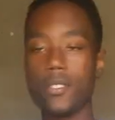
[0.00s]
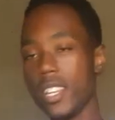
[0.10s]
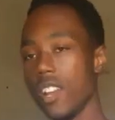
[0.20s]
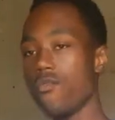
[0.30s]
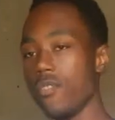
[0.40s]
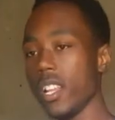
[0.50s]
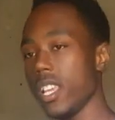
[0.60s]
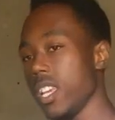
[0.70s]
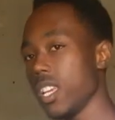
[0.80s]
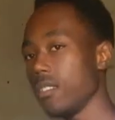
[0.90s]
didn't
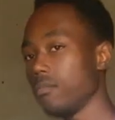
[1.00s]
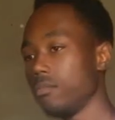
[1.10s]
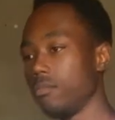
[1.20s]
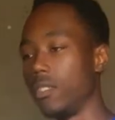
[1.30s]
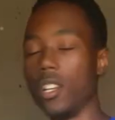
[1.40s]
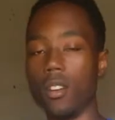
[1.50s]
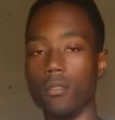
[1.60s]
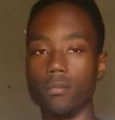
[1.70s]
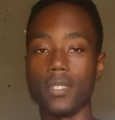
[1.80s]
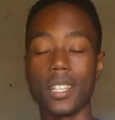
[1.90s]
really, you
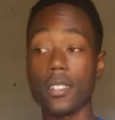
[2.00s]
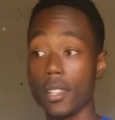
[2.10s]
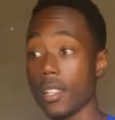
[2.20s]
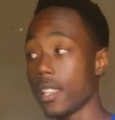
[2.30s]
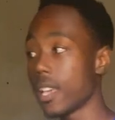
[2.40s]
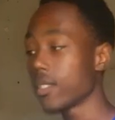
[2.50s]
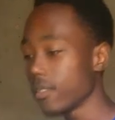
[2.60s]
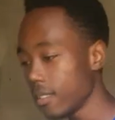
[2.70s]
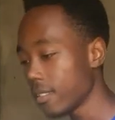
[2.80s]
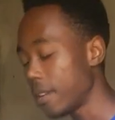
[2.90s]
know,
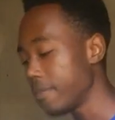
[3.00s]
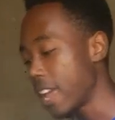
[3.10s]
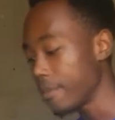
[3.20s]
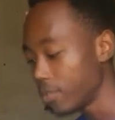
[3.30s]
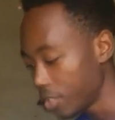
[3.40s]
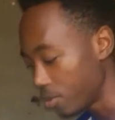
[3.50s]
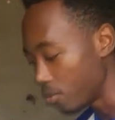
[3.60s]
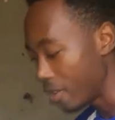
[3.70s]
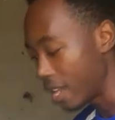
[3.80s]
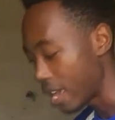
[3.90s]
that's sometimes you need
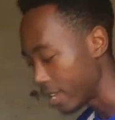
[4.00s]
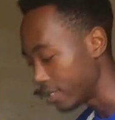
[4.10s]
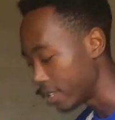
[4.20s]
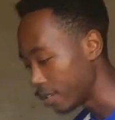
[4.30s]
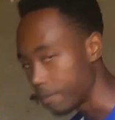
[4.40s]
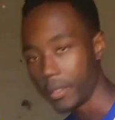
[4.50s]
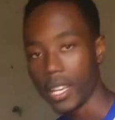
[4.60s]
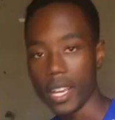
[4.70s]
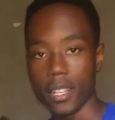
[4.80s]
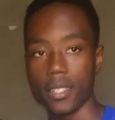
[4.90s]
to realize that
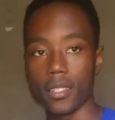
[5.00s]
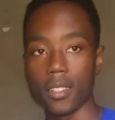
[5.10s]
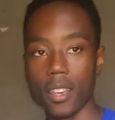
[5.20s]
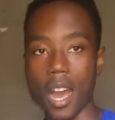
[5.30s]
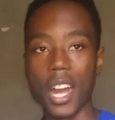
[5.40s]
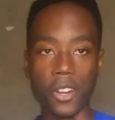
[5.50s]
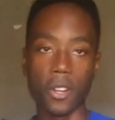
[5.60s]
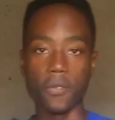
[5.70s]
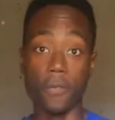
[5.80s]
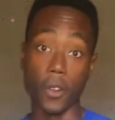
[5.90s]
players are
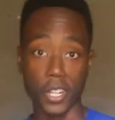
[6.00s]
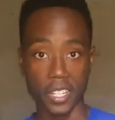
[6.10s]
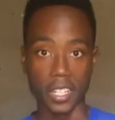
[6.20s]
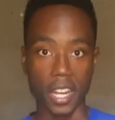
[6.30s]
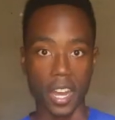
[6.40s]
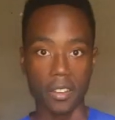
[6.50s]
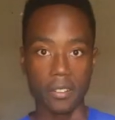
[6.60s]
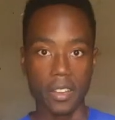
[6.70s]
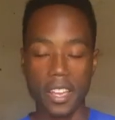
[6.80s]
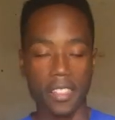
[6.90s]
not
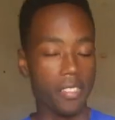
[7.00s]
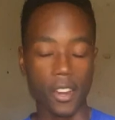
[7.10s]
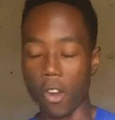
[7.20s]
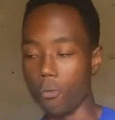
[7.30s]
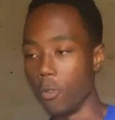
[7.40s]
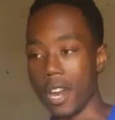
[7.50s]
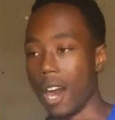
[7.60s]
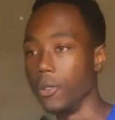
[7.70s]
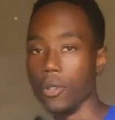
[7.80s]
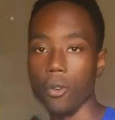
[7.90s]
versatile. They're not
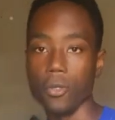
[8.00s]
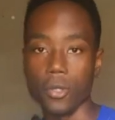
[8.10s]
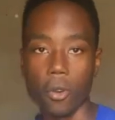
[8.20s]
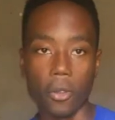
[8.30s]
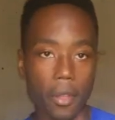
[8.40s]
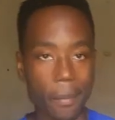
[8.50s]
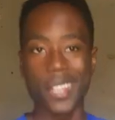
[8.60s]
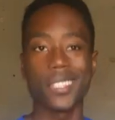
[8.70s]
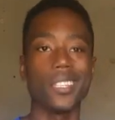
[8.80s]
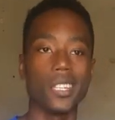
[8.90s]
Ronaldo's or the
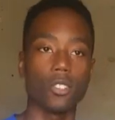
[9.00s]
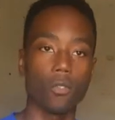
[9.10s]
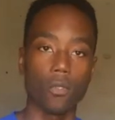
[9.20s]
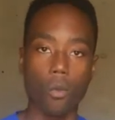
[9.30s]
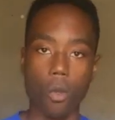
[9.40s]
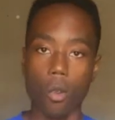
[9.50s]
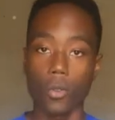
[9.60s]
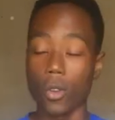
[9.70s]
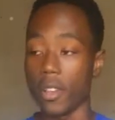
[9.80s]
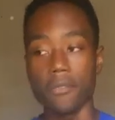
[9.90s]
Messi's of the
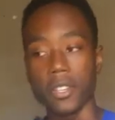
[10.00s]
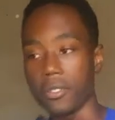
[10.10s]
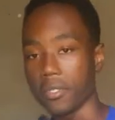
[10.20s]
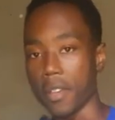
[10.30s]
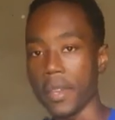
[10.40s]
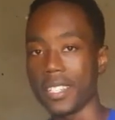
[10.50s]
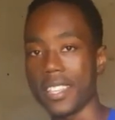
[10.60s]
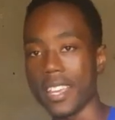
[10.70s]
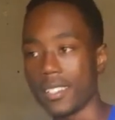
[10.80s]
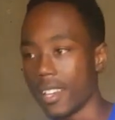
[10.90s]
world, or even to some
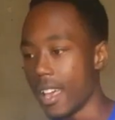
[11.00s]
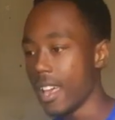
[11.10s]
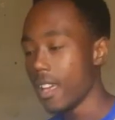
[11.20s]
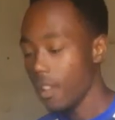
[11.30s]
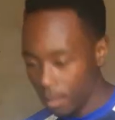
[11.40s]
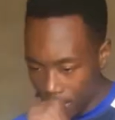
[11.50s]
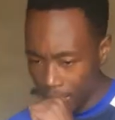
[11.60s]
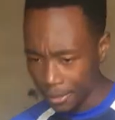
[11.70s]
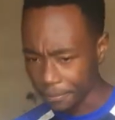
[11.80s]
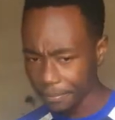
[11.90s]
extent,
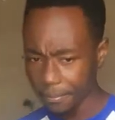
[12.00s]
the